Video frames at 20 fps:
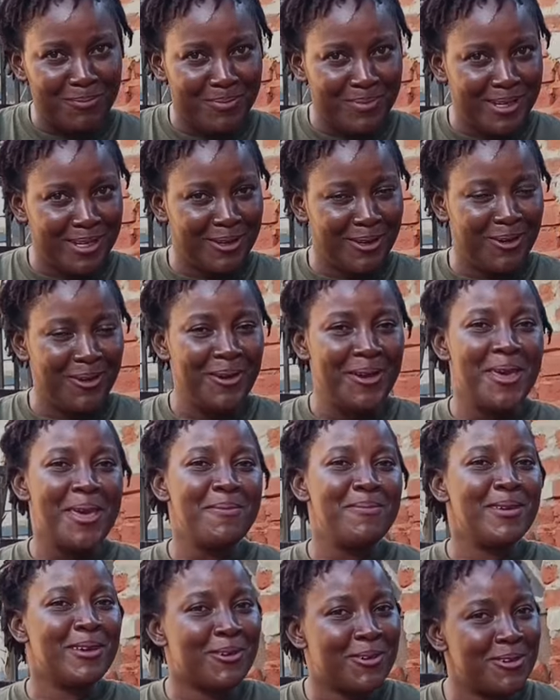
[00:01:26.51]
below
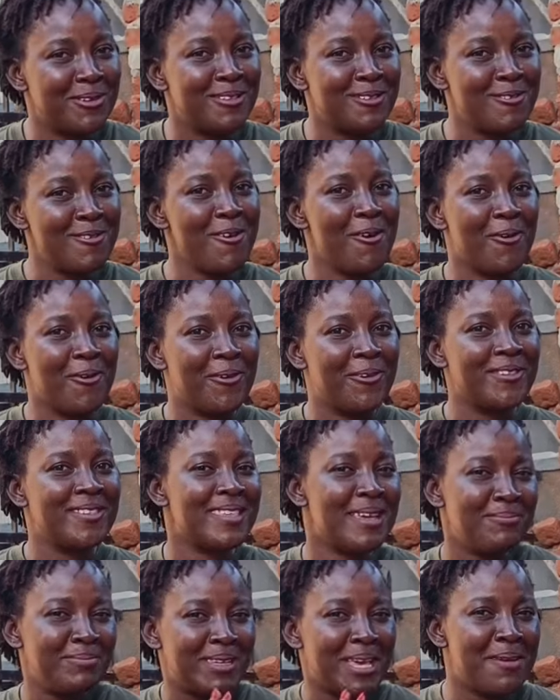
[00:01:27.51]
because
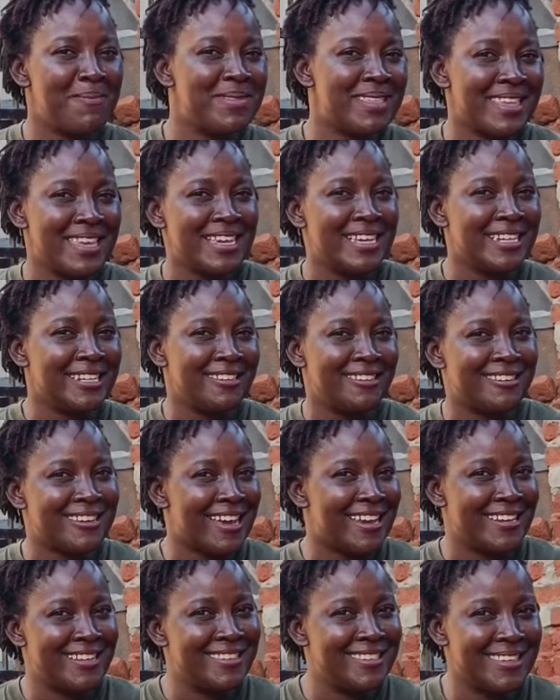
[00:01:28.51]
sometimes English
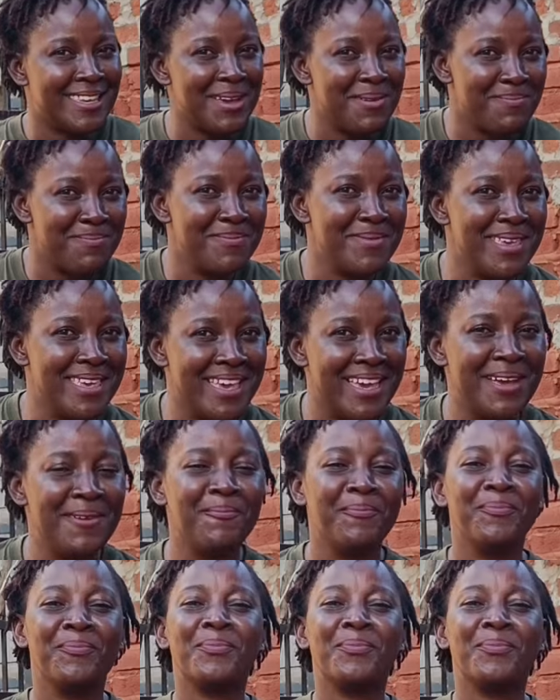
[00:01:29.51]
can escape me. Yeah?